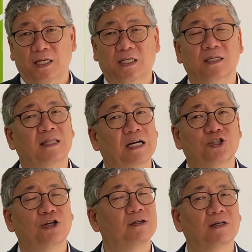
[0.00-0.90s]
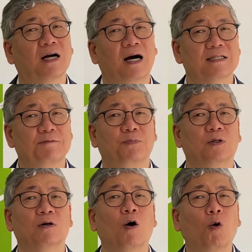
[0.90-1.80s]
He could not share the
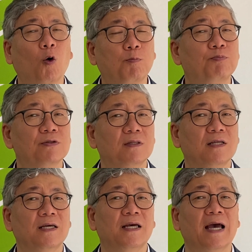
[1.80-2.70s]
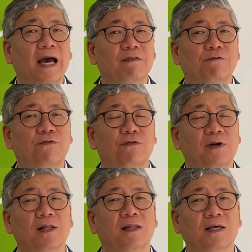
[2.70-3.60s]
gospel openly and
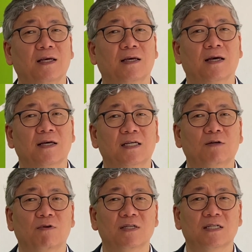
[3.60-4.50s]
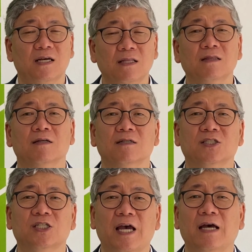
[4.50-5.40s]
freely. He was in the
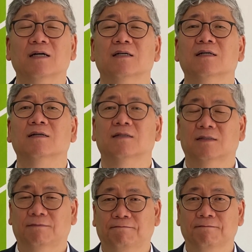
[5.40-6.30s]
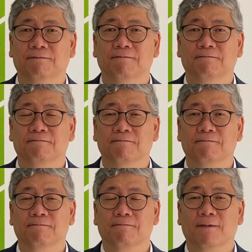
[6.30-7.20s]
jail.
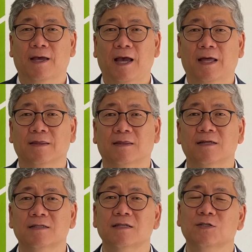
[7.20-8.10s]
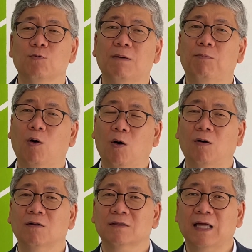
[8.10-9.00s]
And this is what
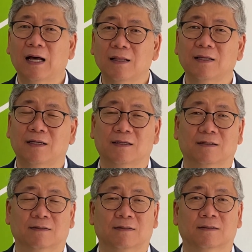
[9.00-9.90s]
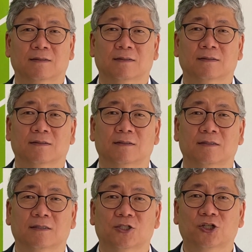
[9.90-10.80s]
Paul telling
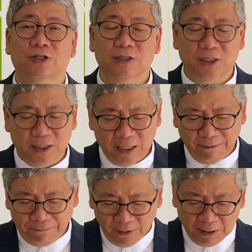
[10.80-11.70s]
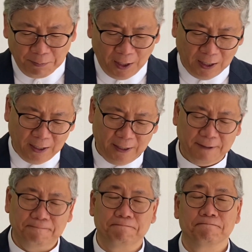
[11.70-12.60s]
the churches in Philippi.